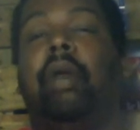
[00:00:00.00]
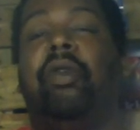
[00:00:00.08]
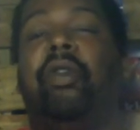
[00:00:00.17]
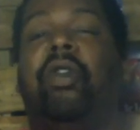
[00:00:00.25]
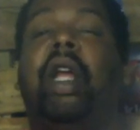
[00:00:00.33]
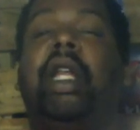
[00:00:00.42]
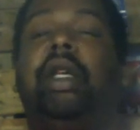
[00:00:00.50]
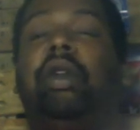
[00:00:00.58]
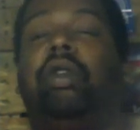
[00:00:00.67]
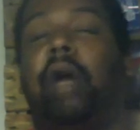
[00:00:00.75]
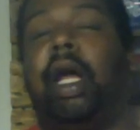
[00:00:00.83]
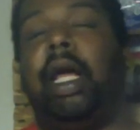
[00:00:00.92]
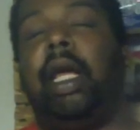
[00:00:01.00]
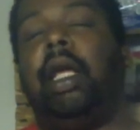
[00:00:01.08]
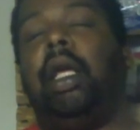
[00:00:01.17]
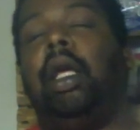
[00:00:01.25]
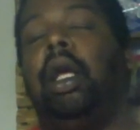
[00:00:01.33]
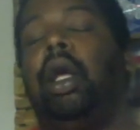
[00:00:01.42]
Freddie
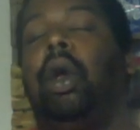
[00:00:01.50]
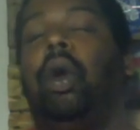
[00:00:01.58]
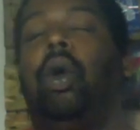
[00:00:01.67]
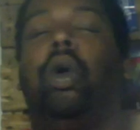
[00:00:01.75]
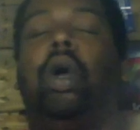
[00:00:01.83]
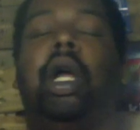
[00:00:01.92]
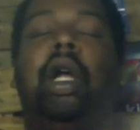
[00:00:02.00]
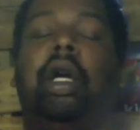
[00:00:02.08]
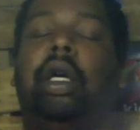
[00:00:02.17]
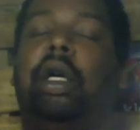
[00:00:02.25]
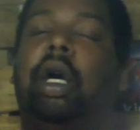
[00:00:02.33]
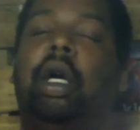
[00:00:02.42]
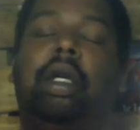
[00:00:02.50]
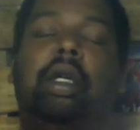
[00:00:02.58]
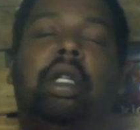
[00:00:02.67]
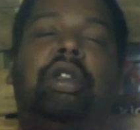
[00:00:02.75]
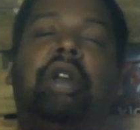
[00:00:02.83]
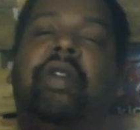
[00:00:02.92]
Gray or Eric Gardner
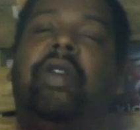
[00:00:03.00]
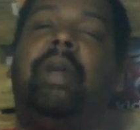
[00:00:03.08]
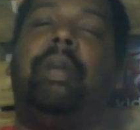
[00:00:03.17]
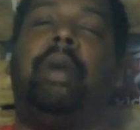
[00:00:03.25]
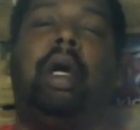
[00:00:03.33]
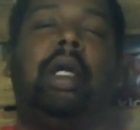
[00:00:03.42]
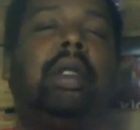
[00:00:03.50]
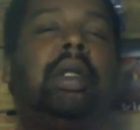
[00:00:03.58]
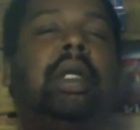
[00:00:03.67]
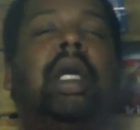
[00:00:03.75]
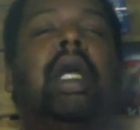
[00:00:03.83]
or Trayvon Martin,